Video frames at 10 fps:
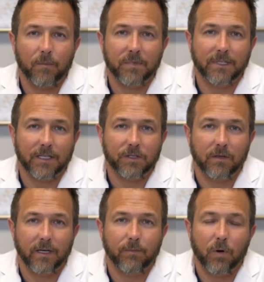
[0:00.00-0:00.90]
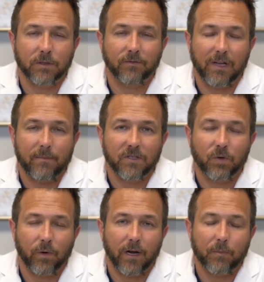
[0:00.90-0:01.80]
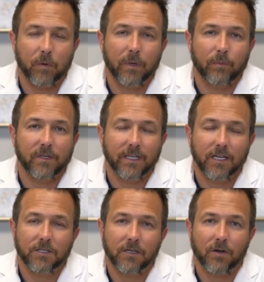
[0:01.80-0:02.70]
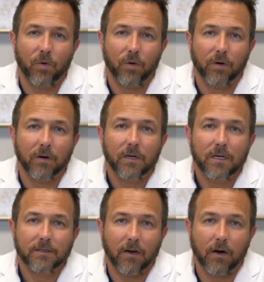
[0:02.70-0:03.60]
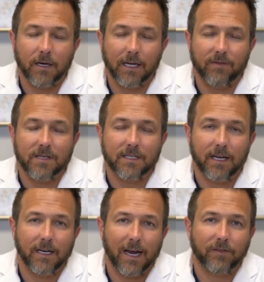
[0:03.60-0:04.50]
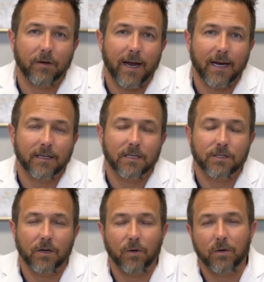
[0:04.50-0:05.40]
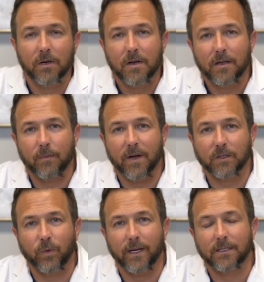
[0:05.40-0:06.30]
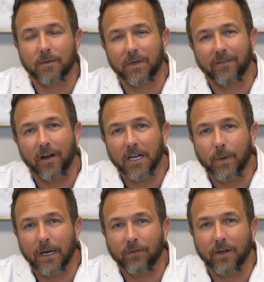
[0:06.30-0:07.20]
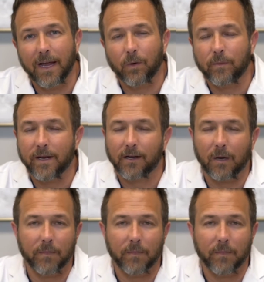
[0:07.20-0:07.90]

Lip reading: potentially post-inflammatory hyperpigmentation or darkening of the skin after acne. So the best way to be evaluated for that would be to come